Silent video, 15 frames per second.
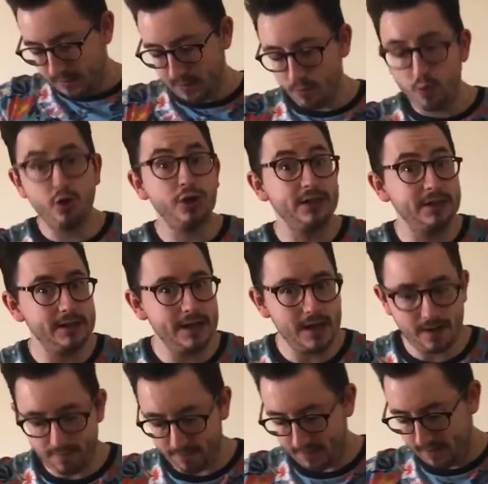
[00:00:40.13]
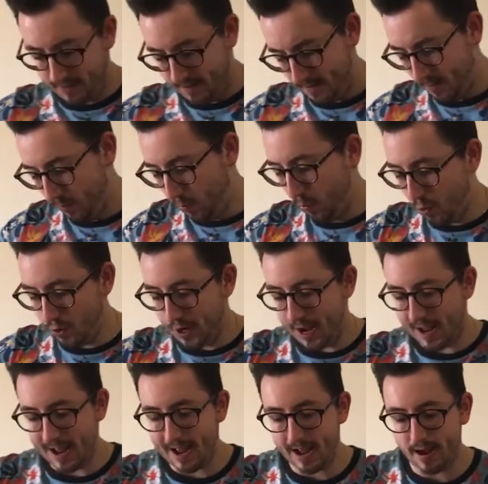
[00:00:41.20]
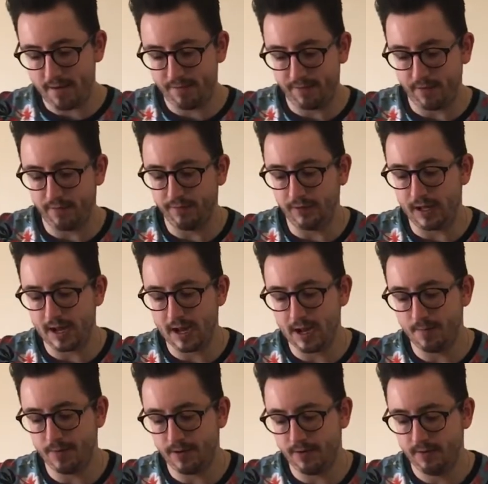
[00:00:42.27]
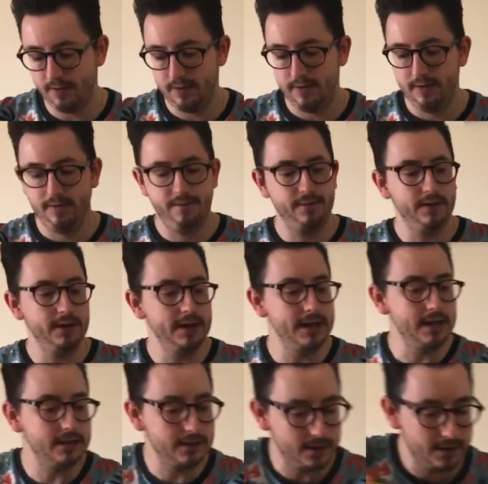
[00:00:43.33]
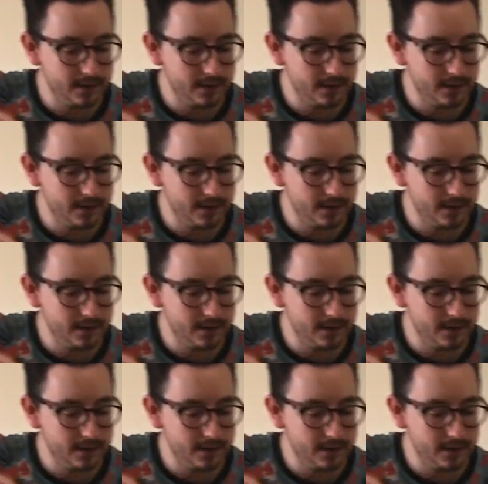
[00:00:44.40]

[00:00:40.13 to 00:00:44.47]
And we're going to save 1/2 of lime for later.